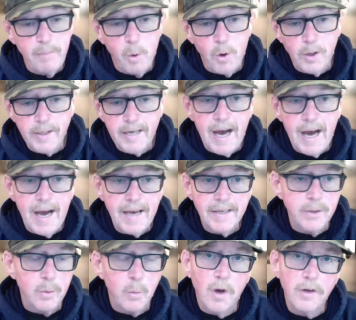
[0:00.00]
board guys,
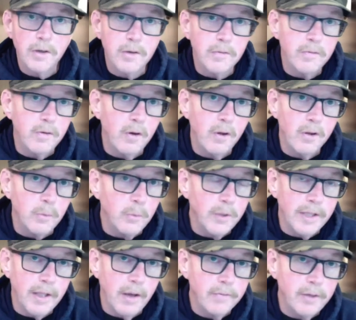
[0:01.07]
you're wonderful and we
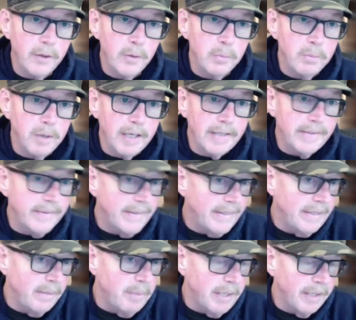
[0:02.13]
love you, but in
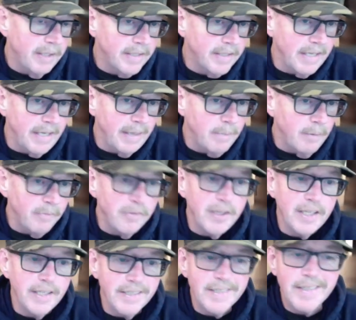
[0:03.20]
the big scheme of
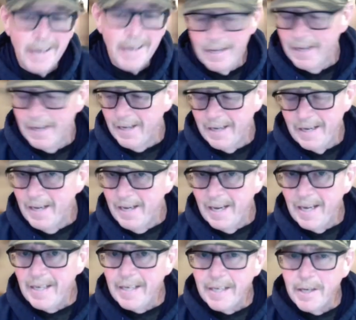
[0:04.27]
things,
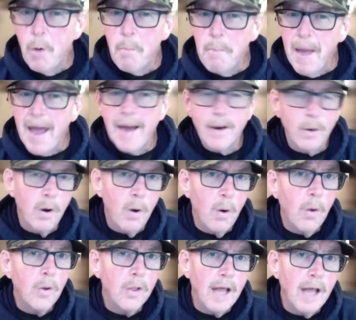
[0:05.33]
don't matter a
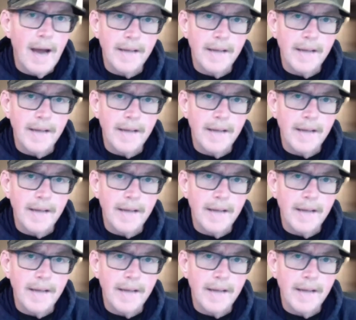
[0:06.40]
whole